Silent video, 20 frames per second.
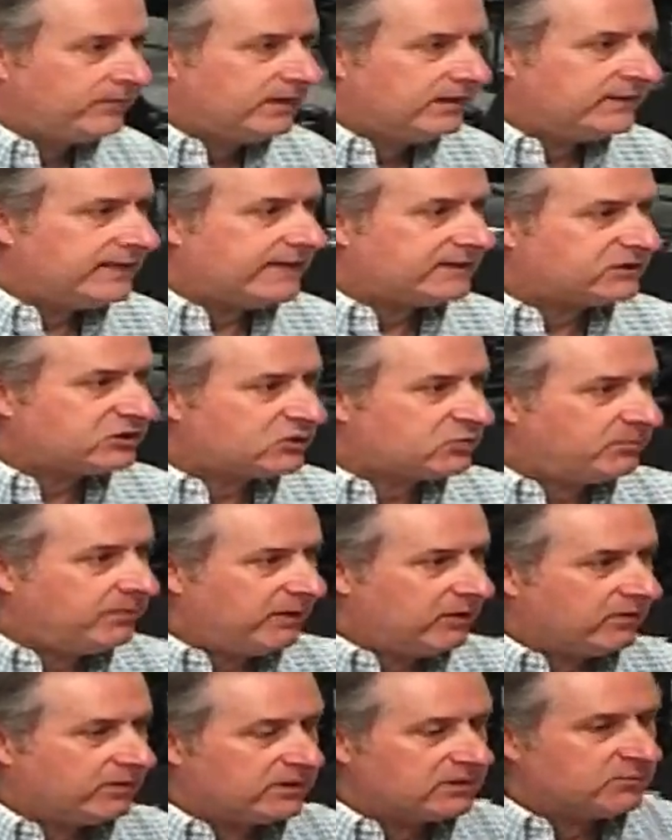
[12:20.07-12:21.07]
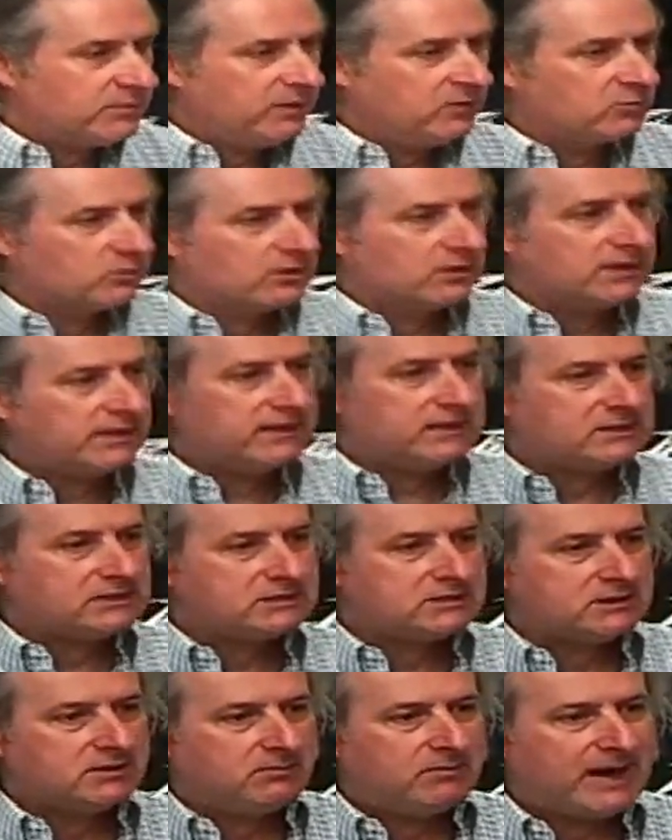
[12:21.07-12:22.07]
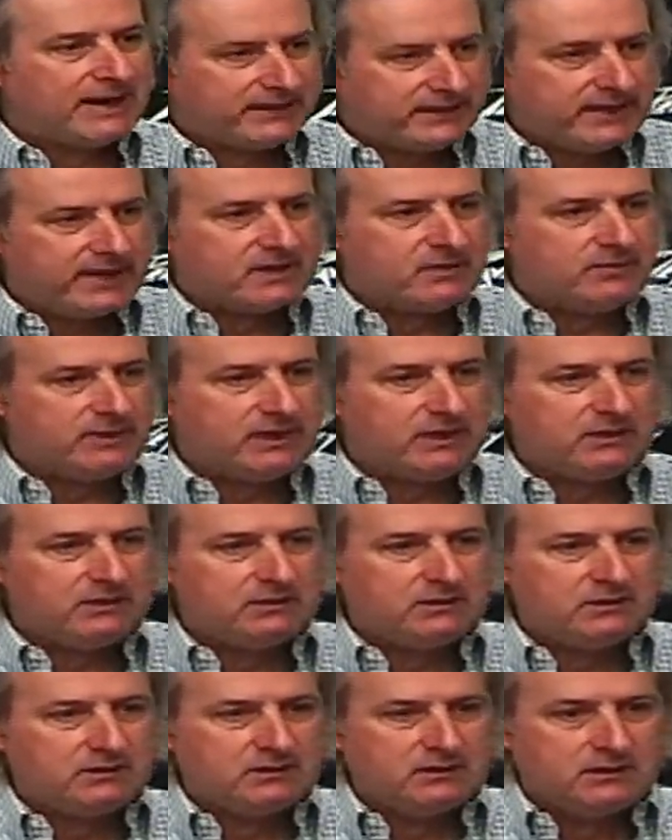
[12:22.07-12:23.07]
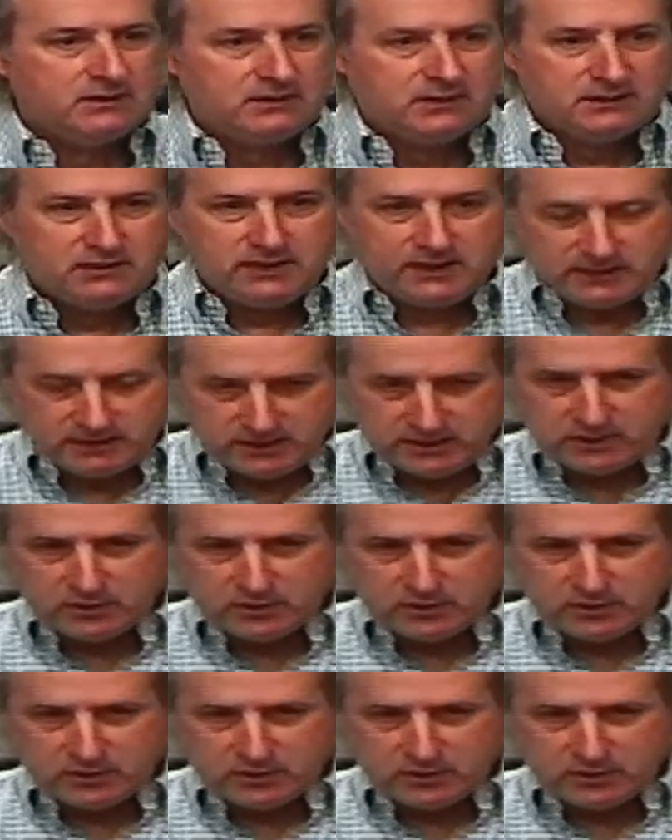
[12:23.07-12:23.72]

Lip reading: That spirit has been released by the enemy into the